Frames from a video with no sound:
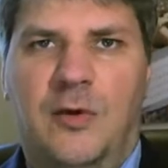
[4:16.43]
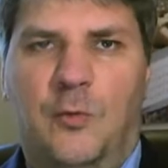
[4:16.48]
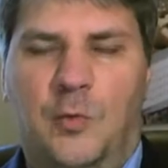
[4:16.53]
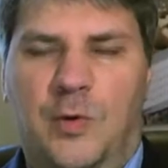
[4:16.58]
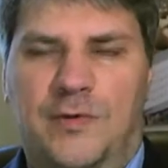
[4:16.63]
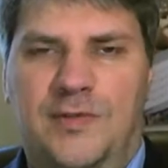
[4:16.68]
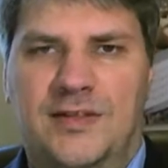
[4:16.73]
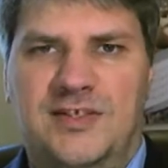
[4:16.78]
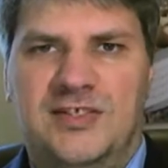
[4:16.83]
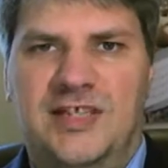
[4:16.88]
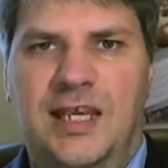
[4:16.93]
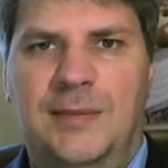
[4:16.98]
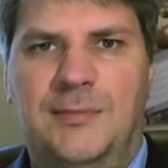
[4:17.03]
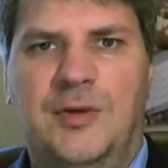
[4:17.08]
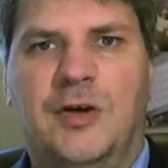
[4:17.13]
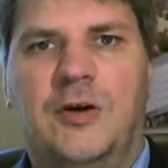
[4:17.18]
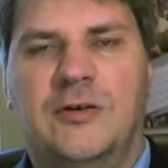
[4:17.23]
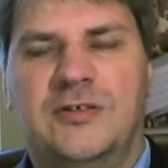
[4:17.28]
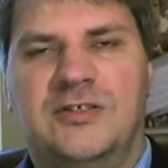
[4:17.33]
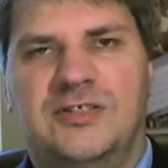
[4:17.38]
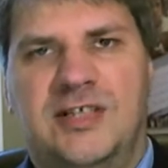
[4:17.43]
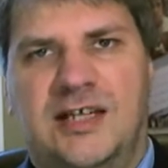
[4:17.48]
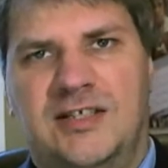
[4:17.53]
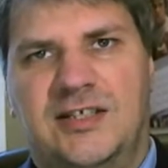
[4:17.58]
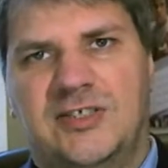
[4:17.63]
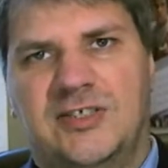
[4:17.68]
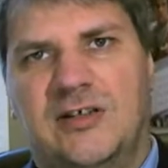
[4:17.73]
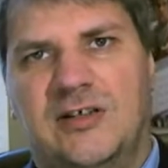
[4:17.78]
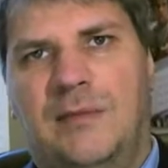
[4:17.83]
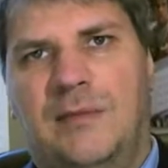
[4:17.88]
with the same
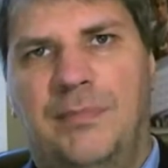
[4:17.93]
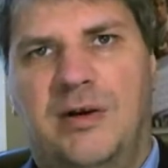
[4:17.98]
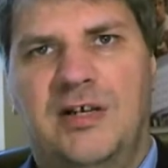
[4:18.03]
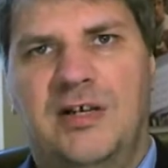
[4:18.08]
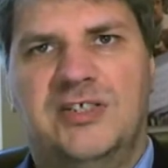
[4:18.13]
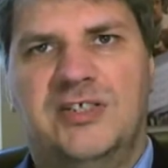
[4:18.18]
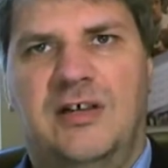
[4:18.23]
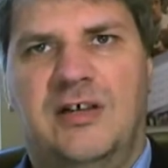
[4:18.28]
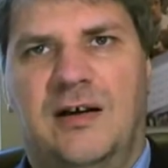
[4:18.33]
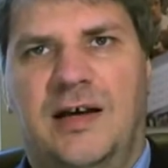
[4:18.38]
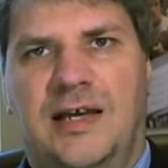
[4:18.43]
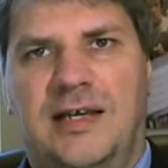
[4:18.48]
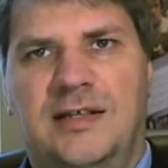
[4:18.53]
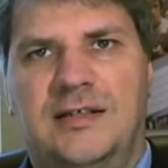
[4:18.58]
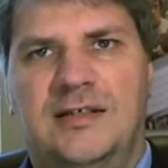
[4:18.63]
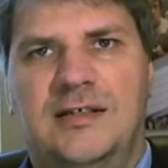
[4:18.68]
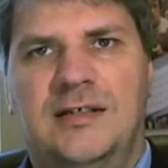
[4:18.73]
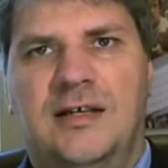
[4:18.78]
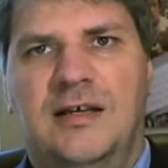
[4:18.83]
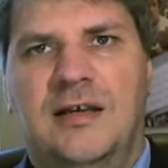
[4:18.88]
content side by side.